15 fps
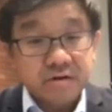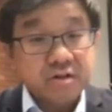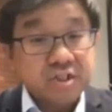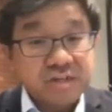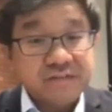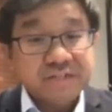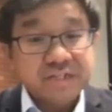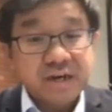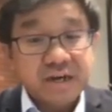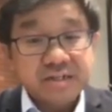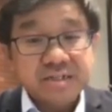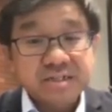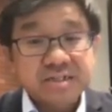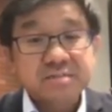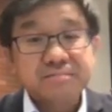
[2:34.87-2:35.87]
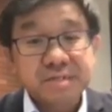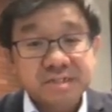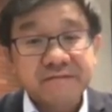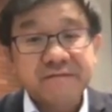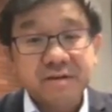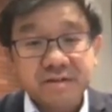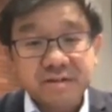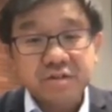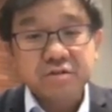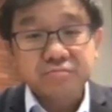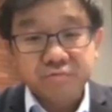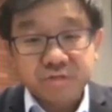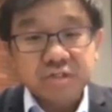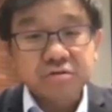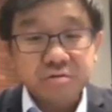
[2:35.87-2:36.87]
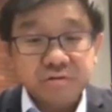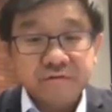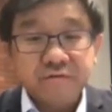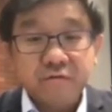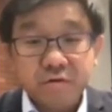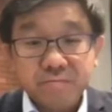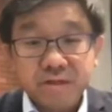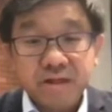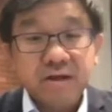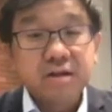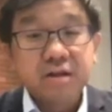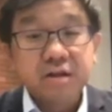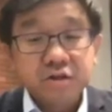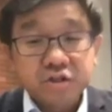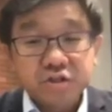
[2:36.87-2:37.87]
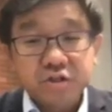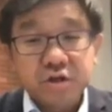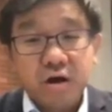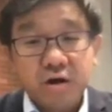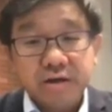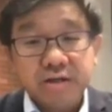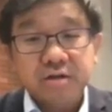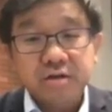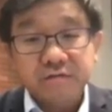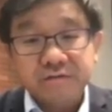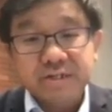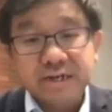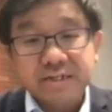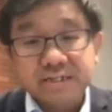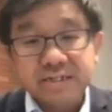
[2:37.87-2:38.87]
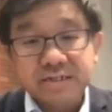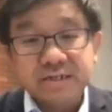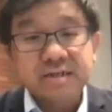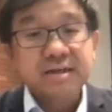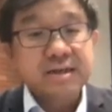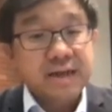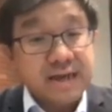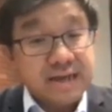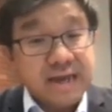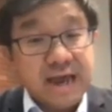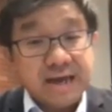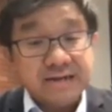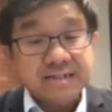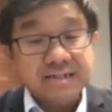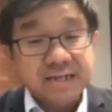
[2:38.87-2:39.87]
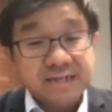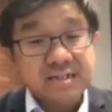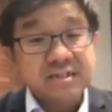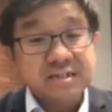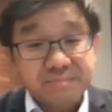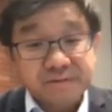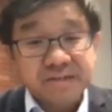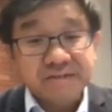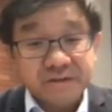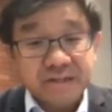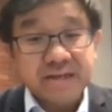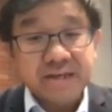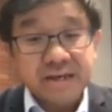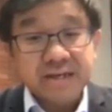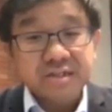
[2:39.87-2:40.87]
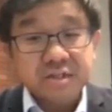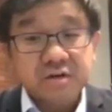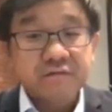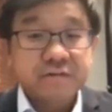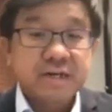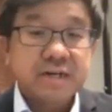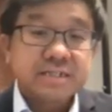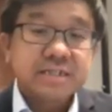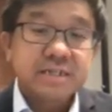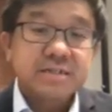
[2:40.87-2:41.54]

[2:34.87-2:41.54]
our chief scientist specifically retooled the formula to target COVID-19 and had it tested specifically against COVID-19.